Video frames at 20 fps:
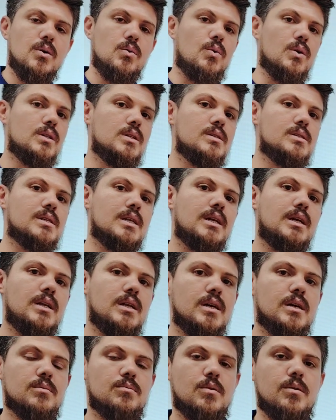What is
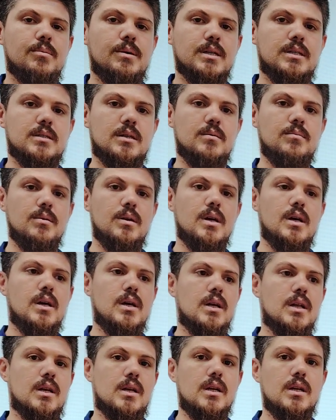linear momentum?
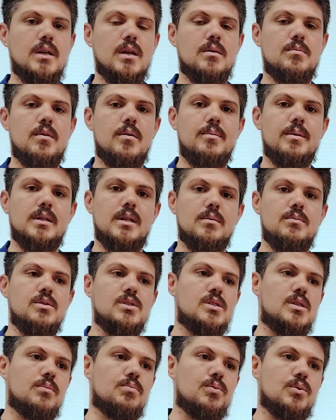Linear momentum
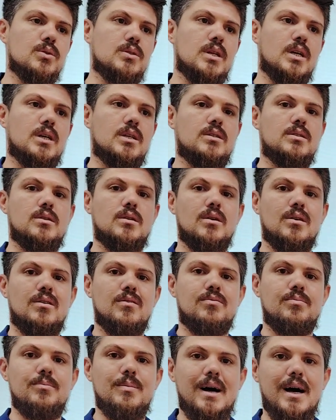is the product
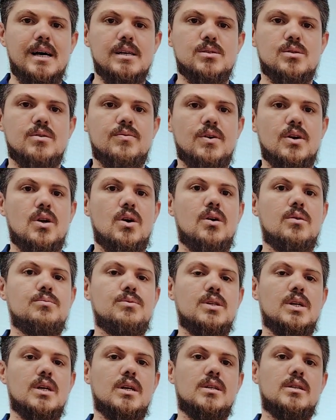of mass of an
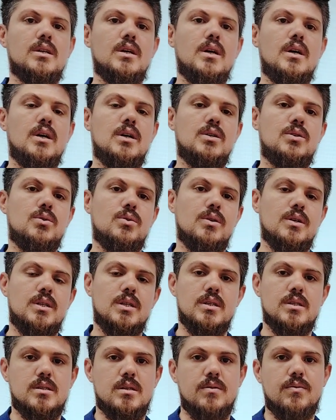object to
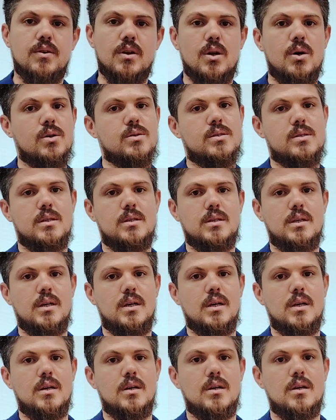its
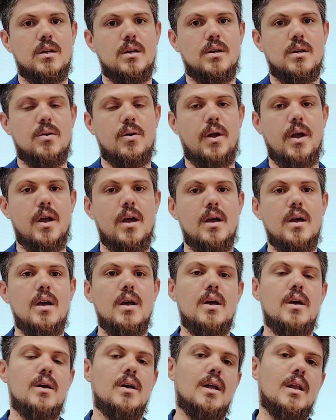velocity.
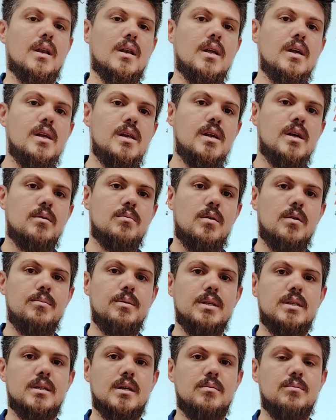Okay, linear
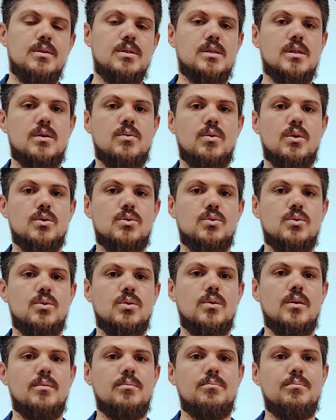momentum is equal
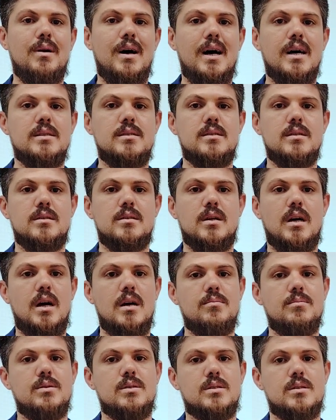to mass
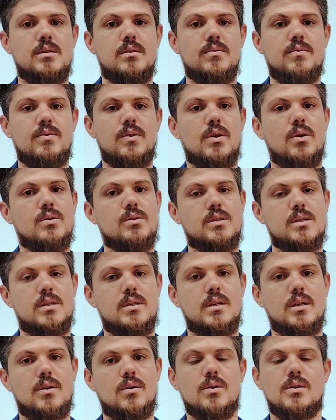times
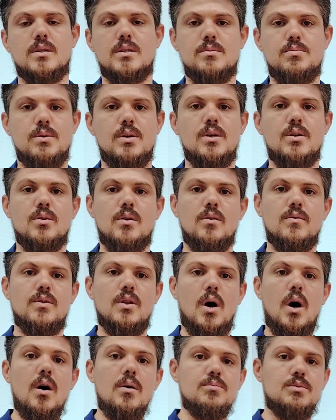velocity or the speed of
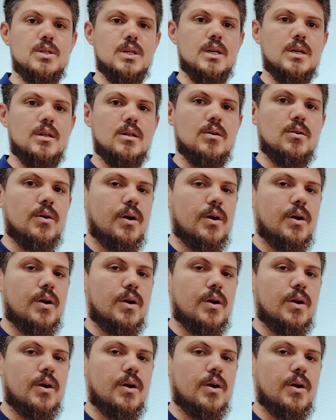the object.